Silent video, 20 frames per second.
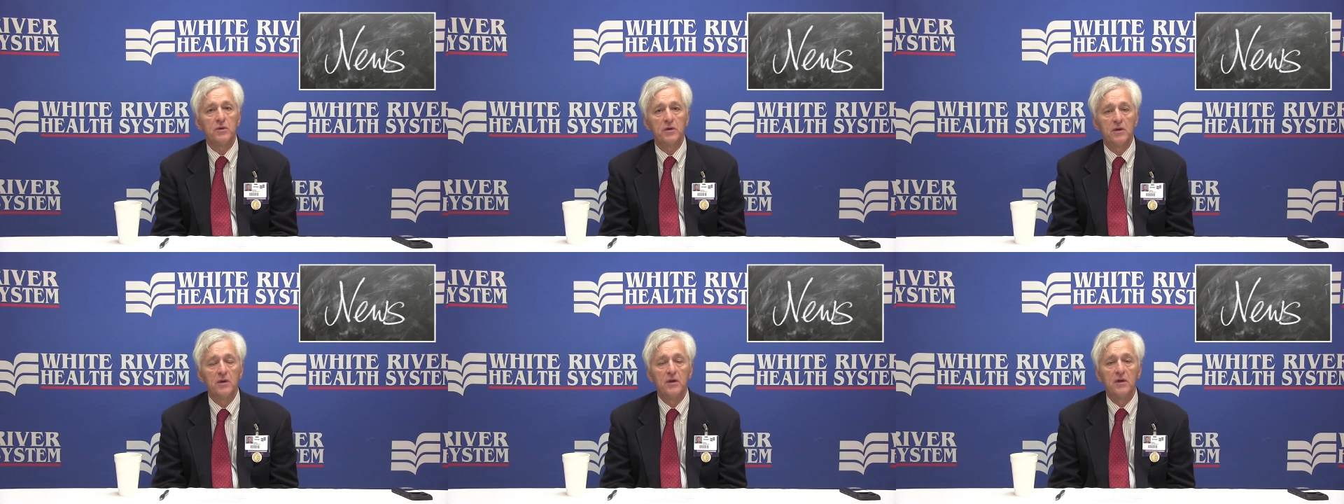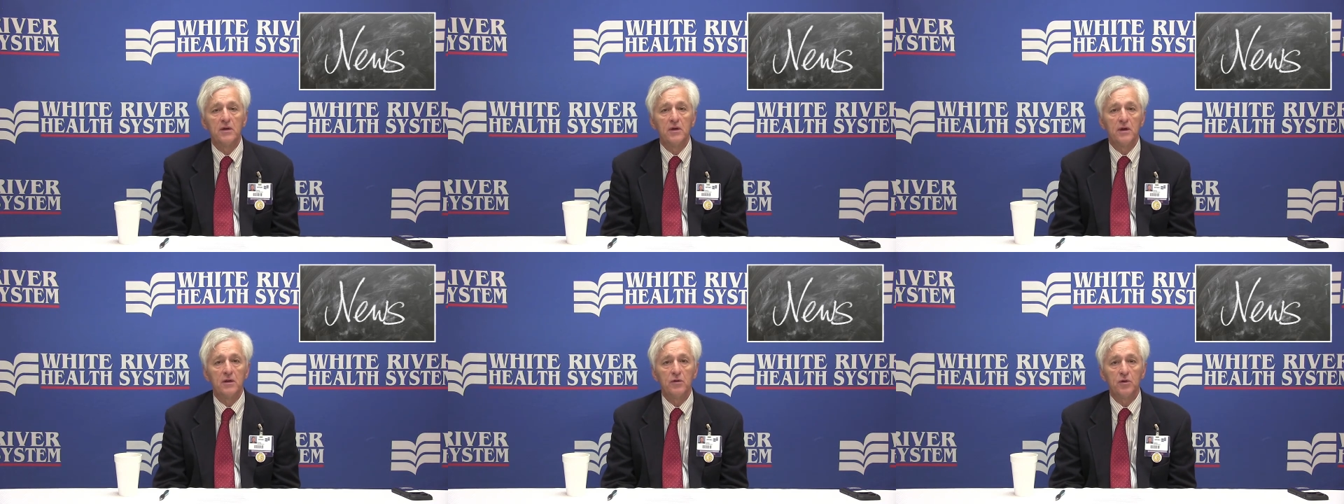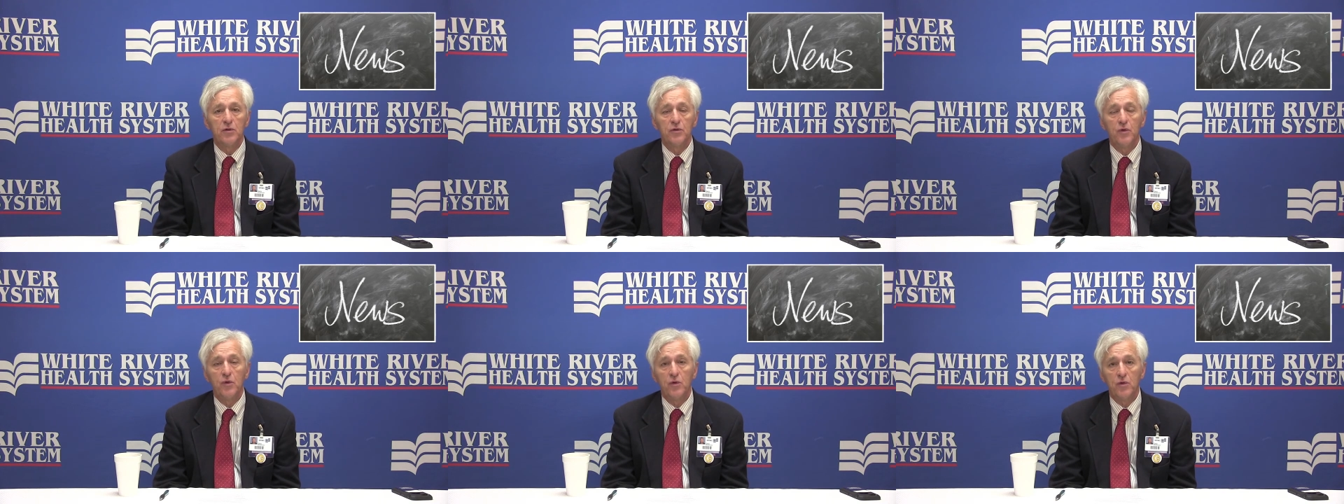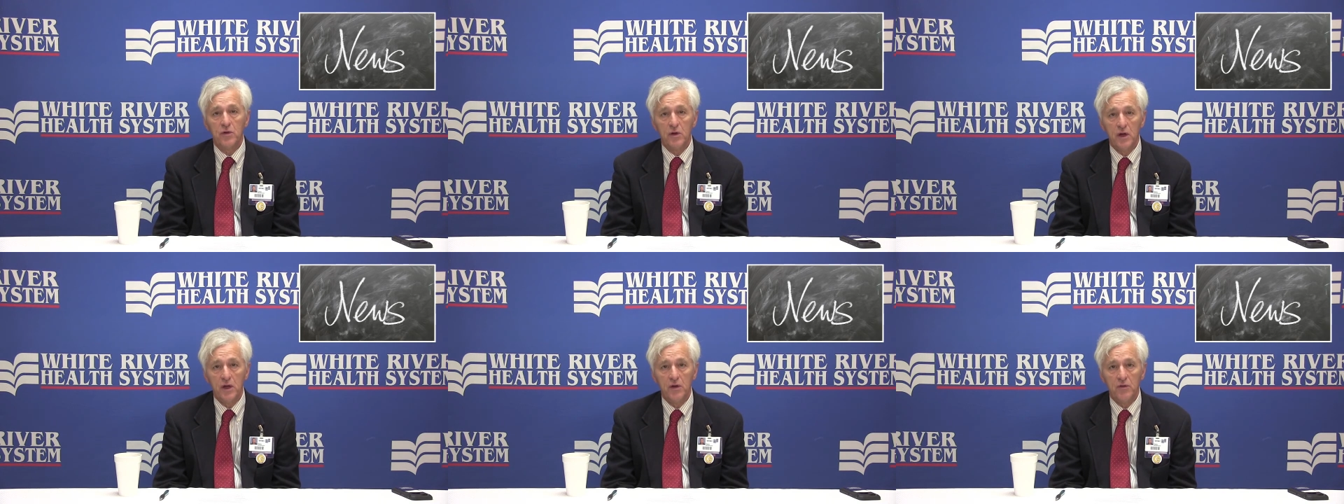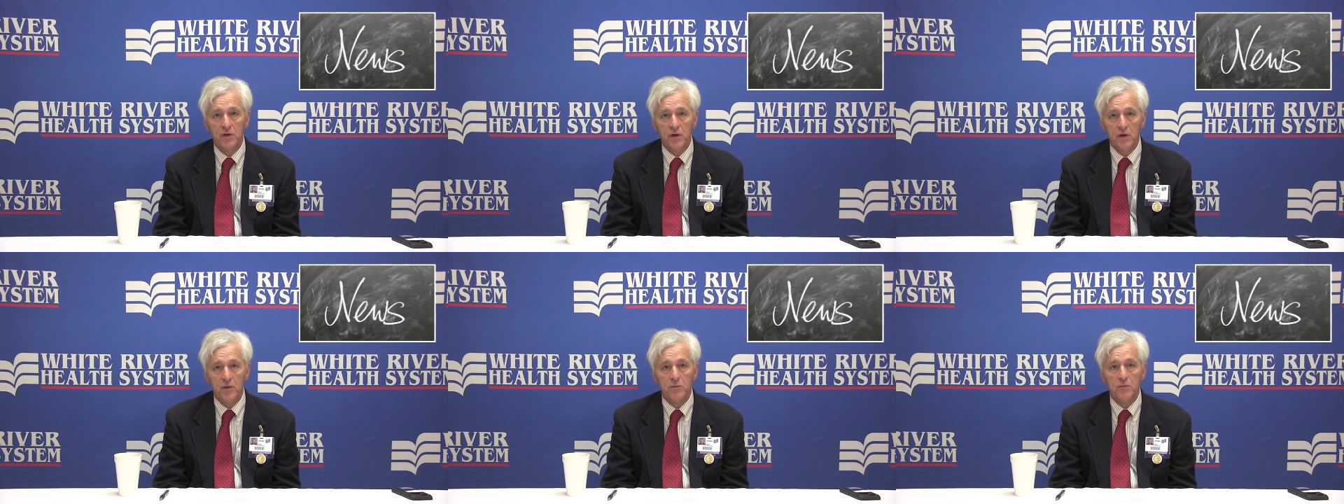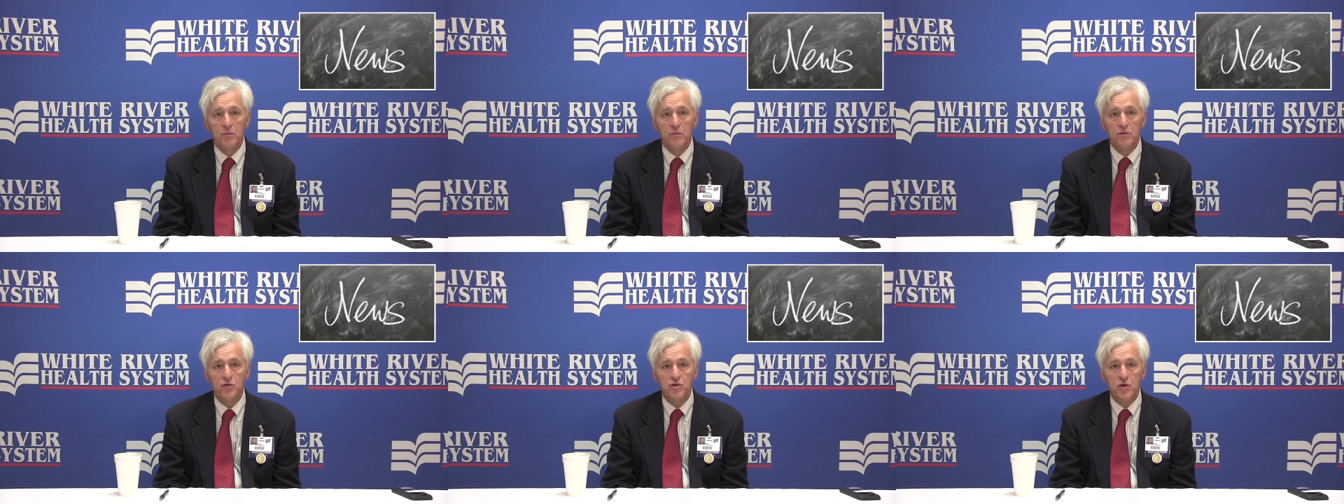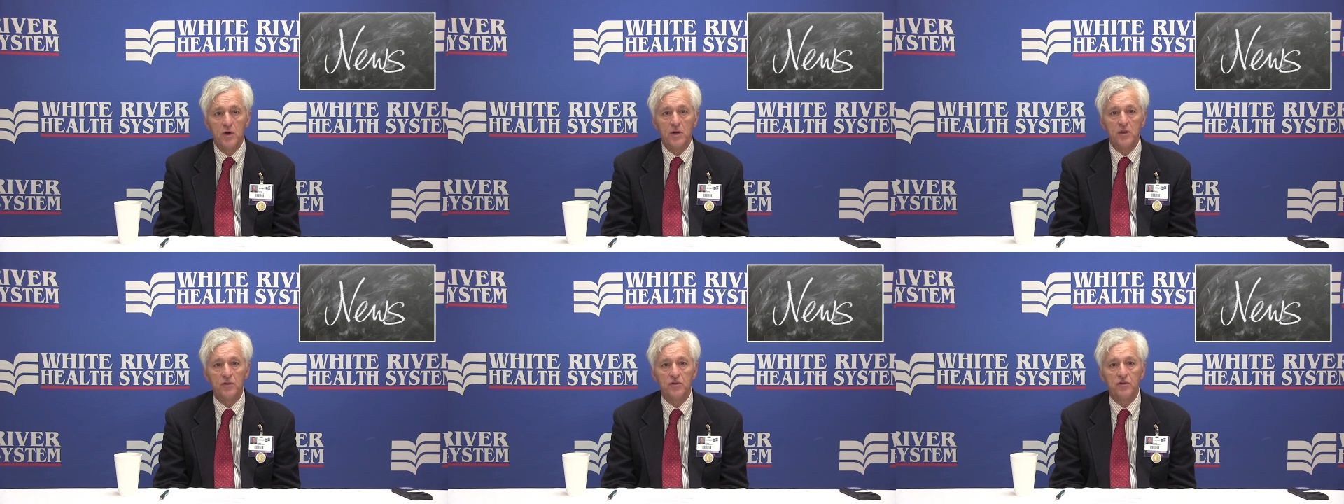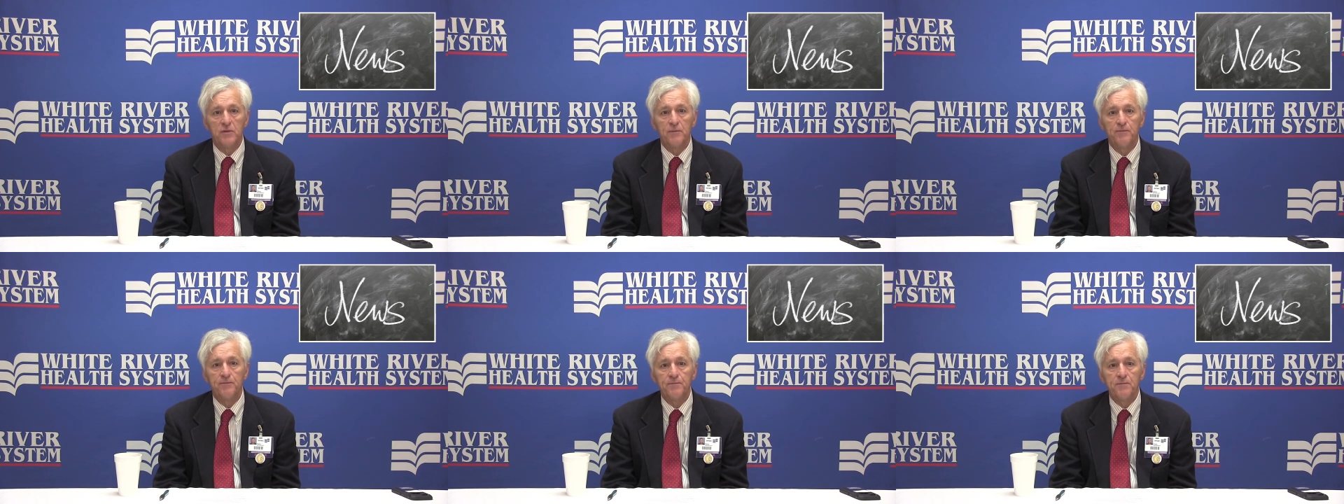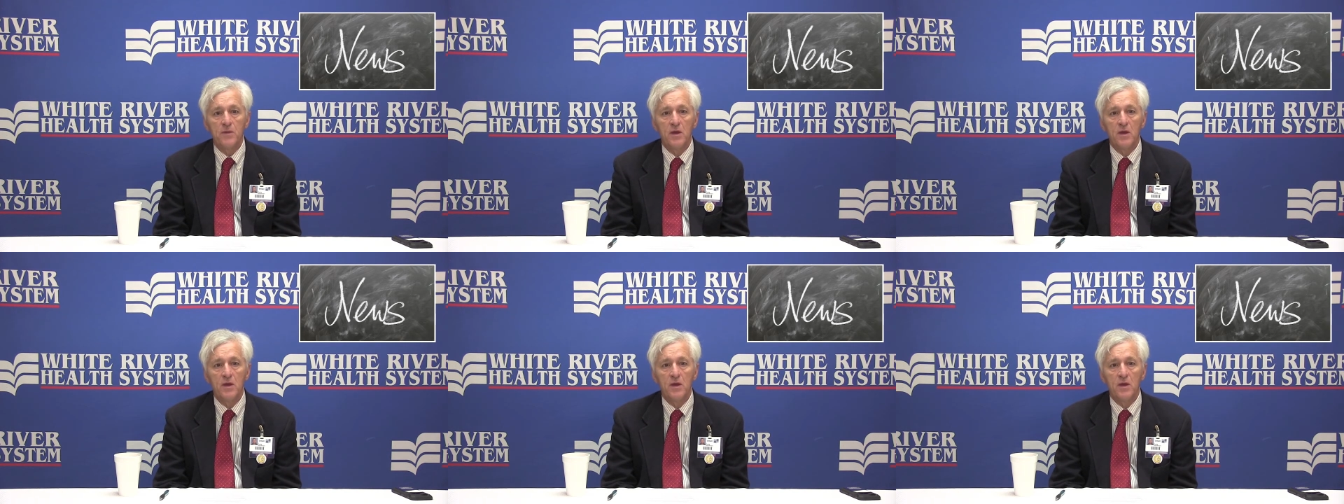and I look forward to having him join us.